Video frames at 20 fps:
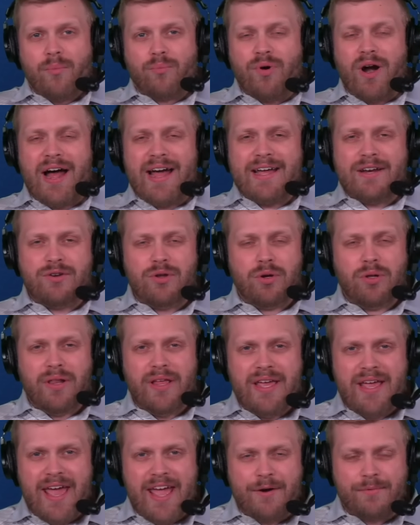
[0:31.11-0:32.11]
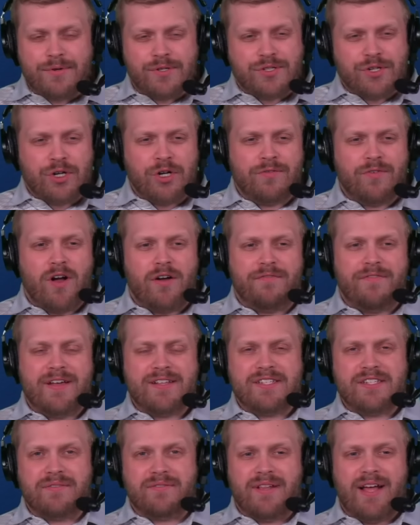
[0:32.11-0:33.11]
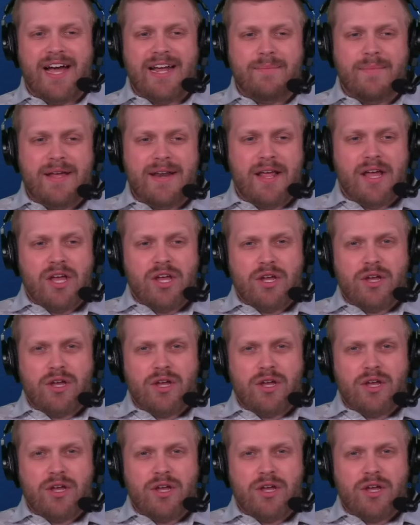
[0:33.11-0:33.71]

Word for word: Brian Dooley, a reserve offensive lineman.